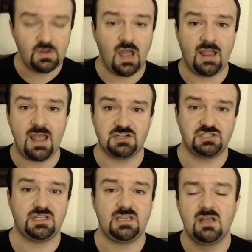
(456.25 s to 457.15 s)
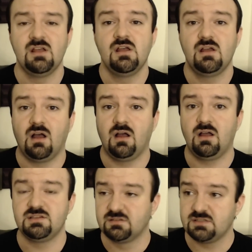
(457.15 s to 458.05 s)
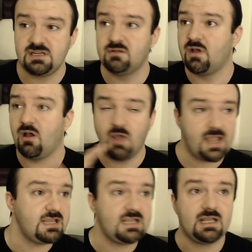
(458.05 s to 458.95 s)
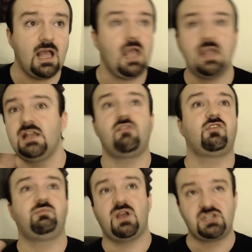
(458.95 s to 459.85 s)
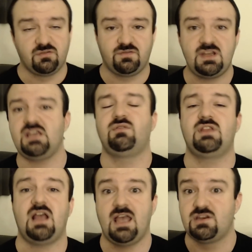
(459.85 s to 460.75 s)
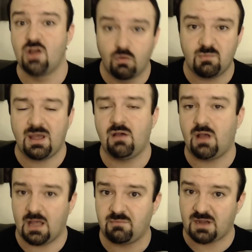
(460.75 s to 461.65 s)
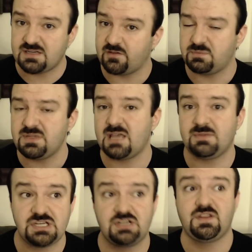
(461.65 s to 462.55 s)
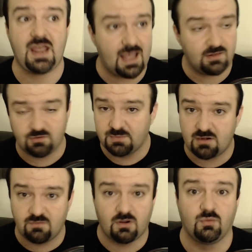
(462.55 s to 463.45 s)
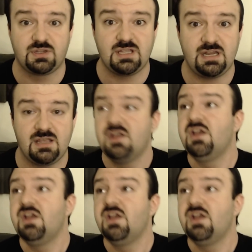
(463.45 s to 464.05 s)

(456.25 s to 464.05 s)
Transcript: I actually uh, deleted any kind of special video that I had known about on my D S P Gaming channel that had some kind of artwork in it,